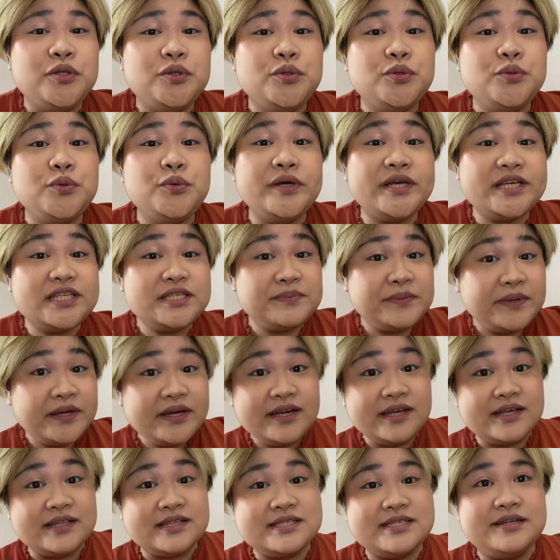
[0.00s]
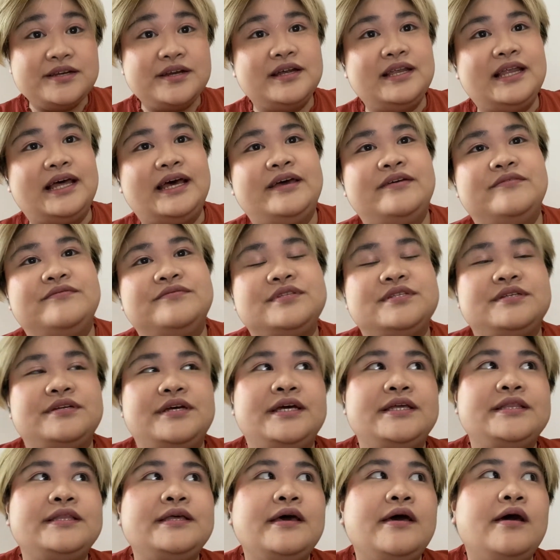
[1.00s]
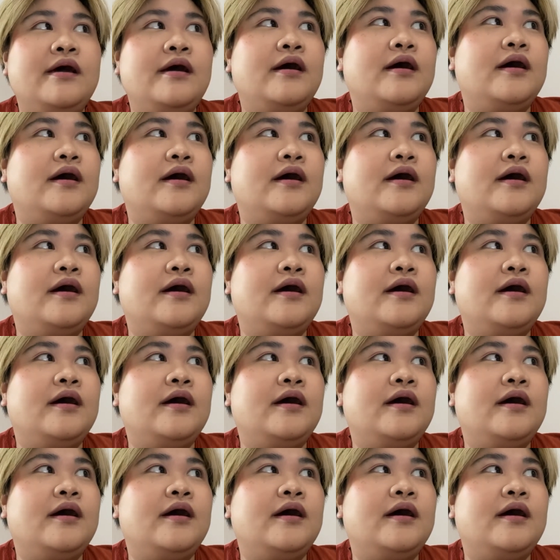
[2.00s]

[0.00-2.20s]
to experience in our lives, right?